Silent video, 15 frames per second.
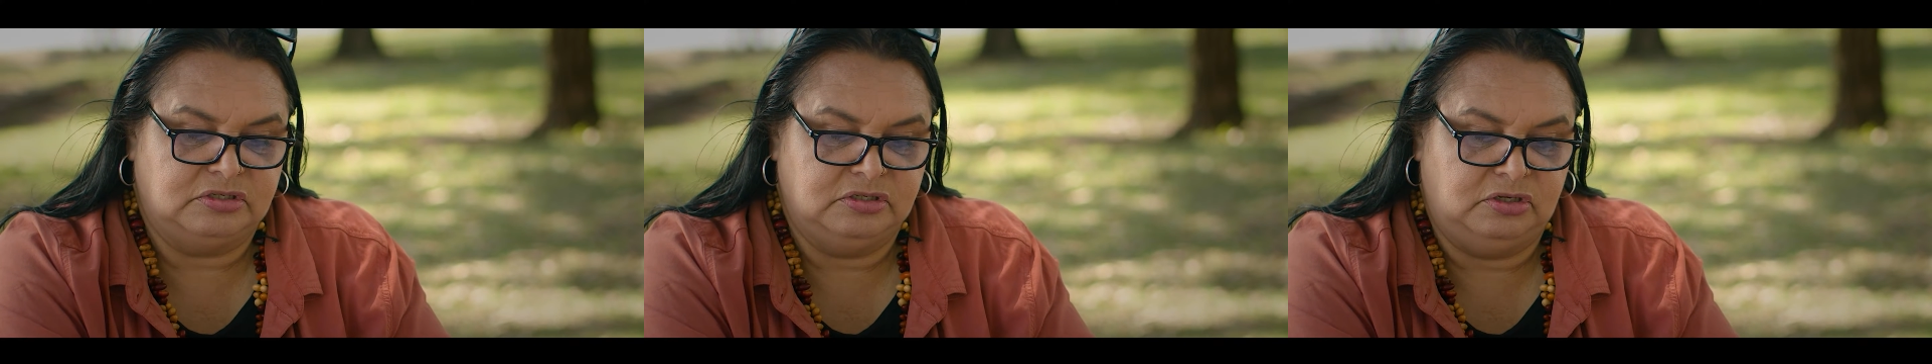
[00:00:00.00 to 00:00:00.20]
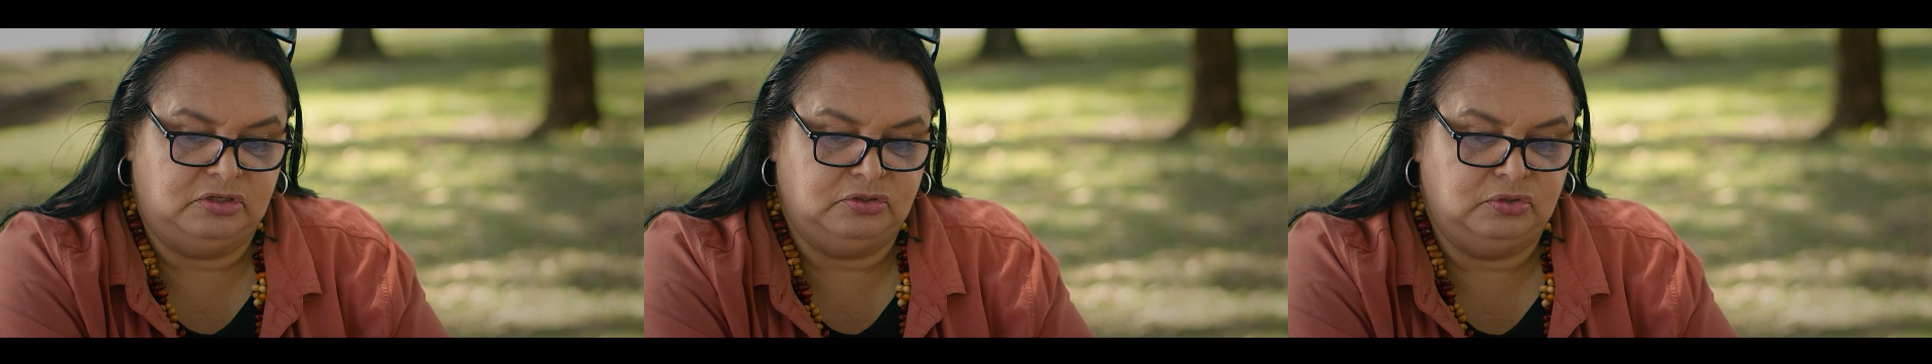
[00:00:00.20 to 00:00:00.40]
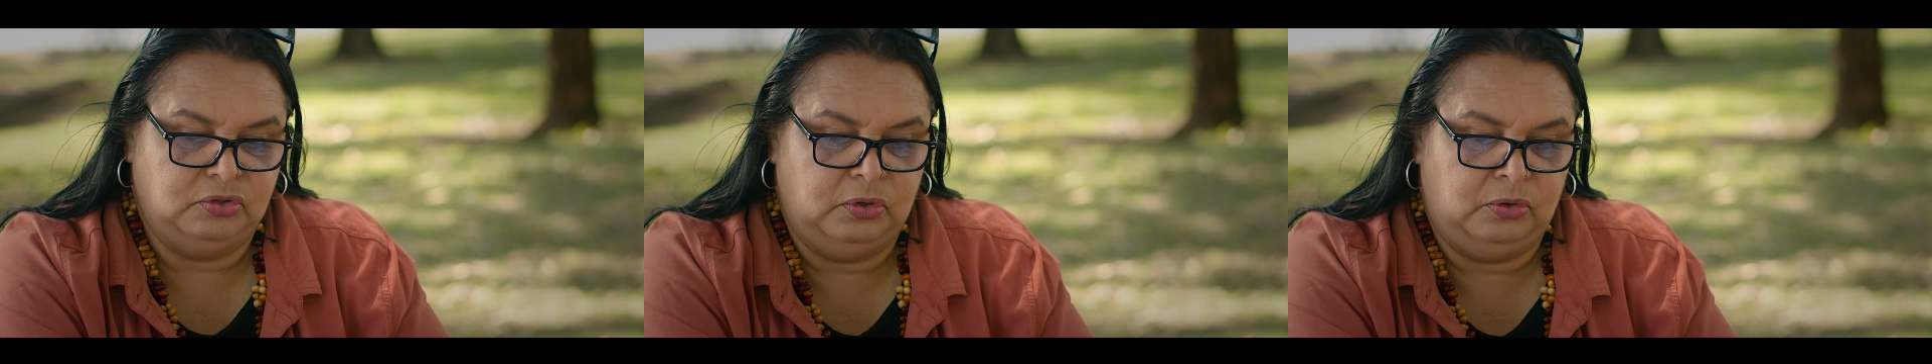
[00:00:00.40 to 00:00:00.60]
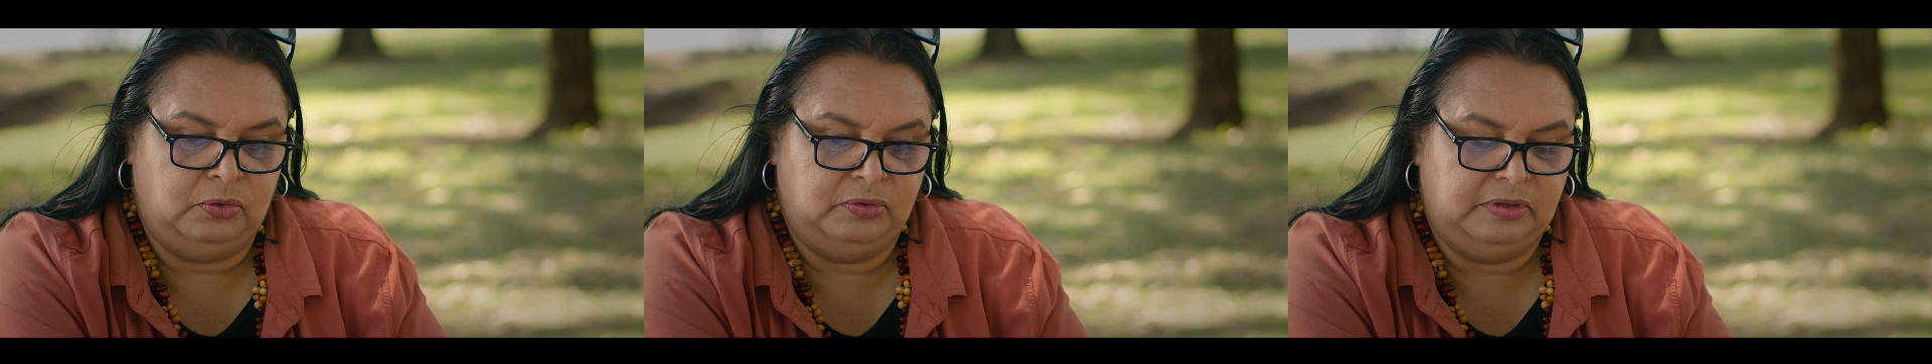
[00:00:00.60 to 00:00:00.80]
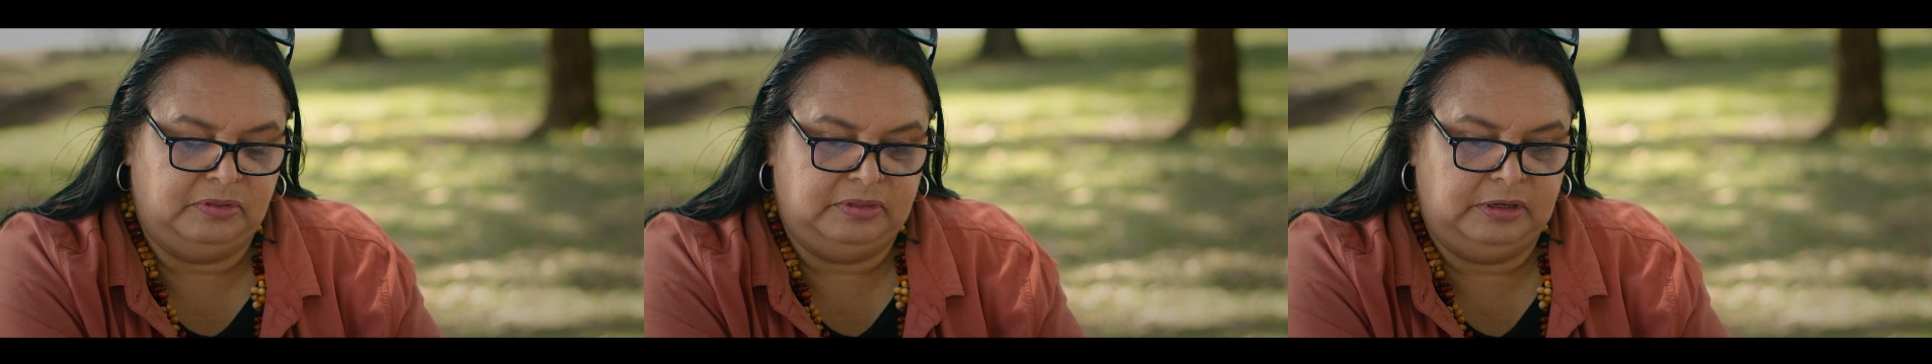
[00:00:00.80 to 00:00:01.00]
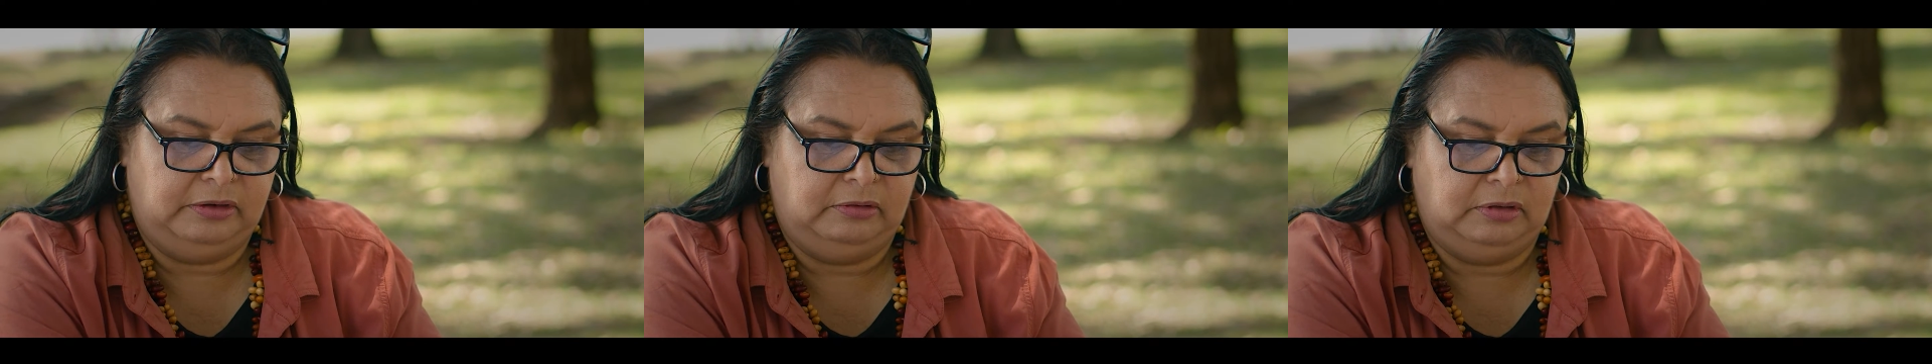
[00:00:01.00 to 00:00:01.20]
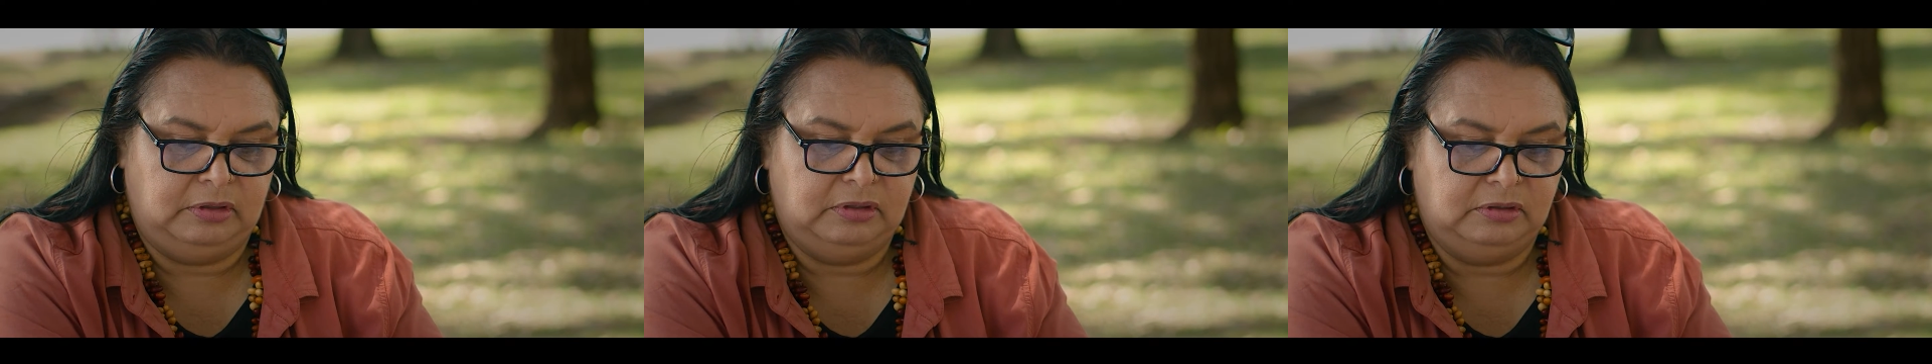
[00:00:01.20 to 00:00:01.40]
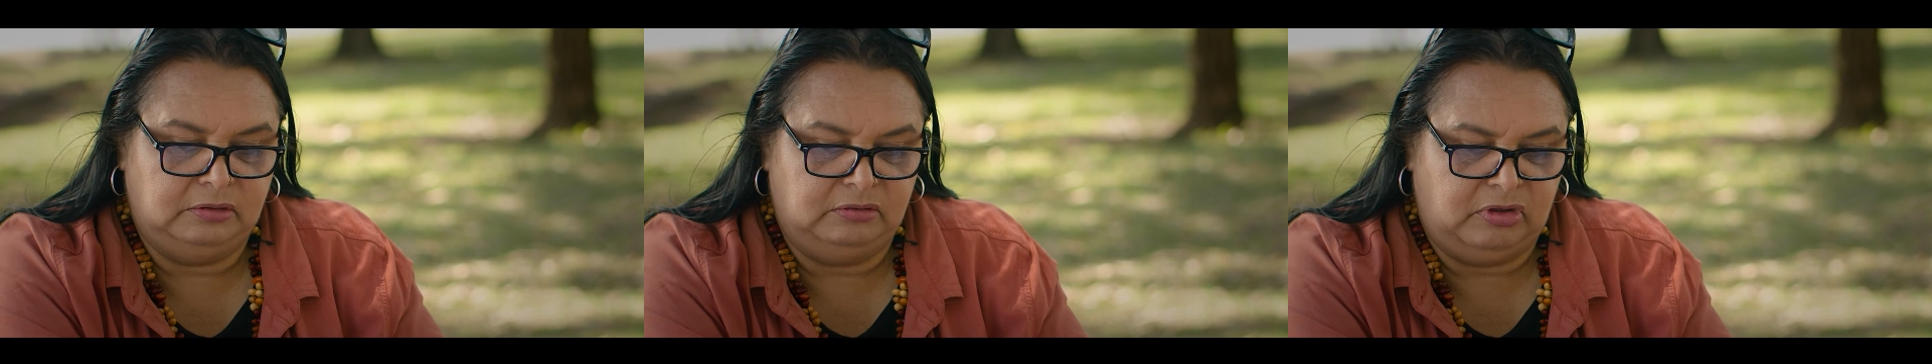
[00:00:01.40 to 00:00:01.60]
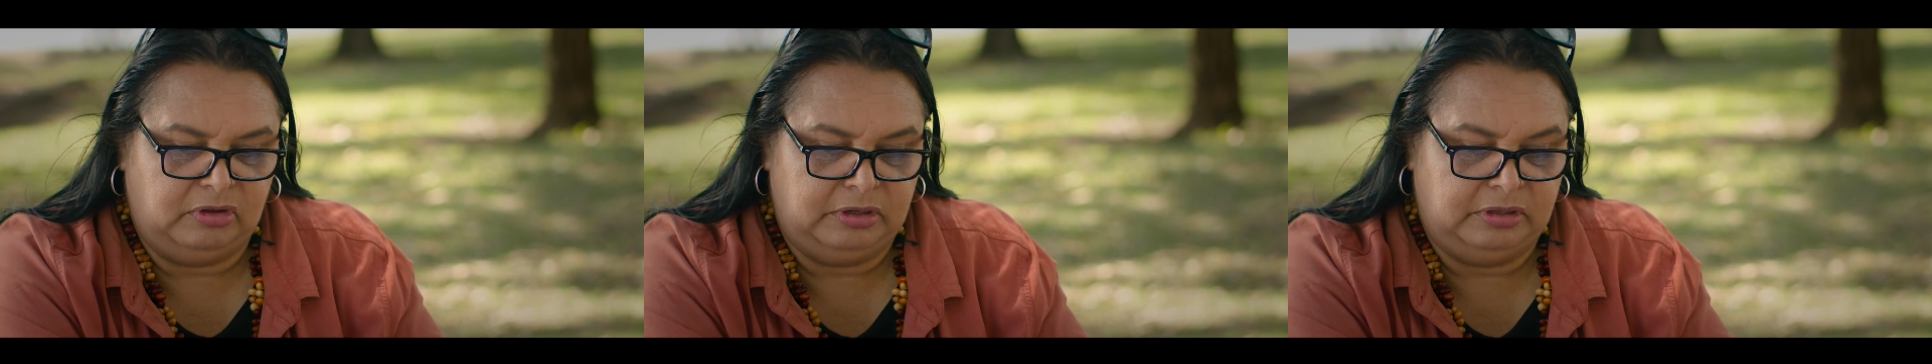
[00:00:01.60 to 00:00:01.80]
I know that they're in a lot